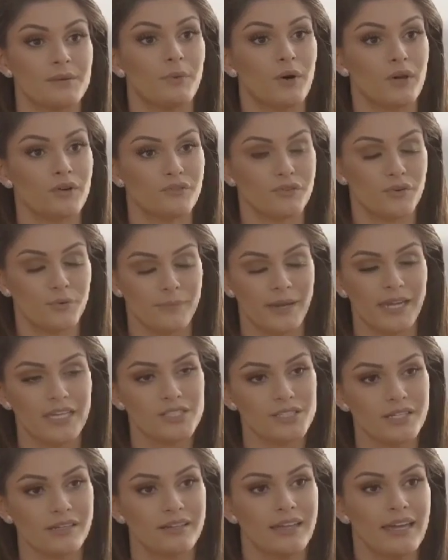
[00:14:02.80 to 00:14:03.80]
it's about
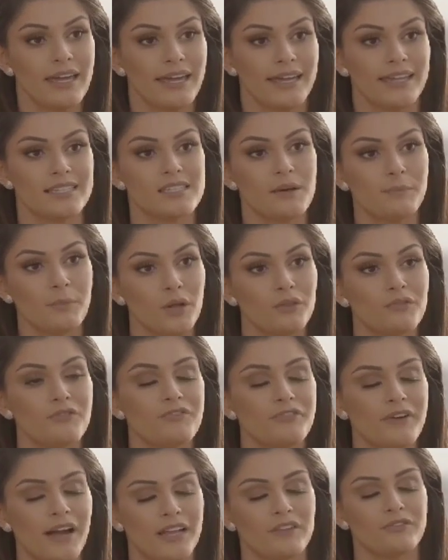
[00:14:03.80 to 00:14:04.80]
information, it's about
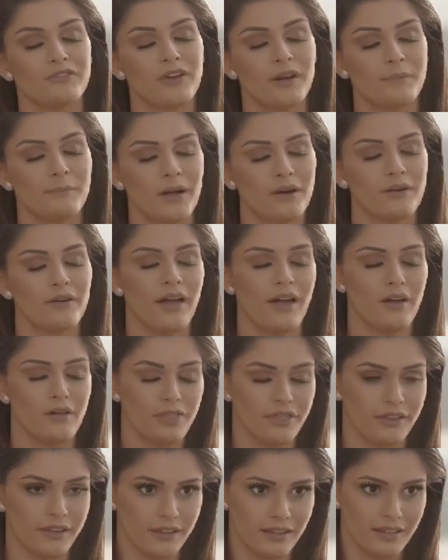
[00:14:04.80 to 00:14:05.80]
fight for a better
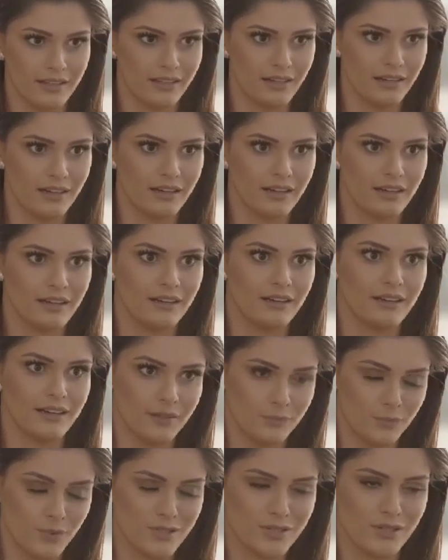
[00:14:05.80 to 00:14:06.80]
health
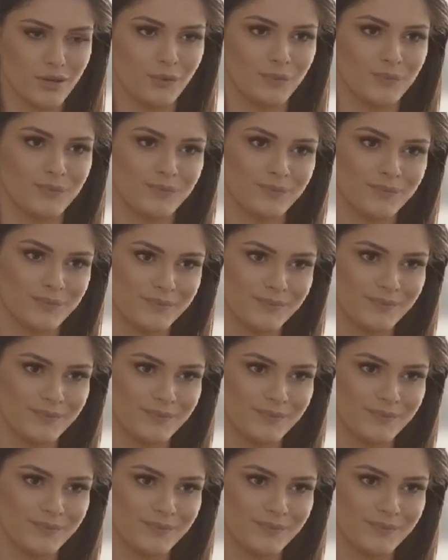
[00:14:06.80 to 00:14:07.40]
in Brazil.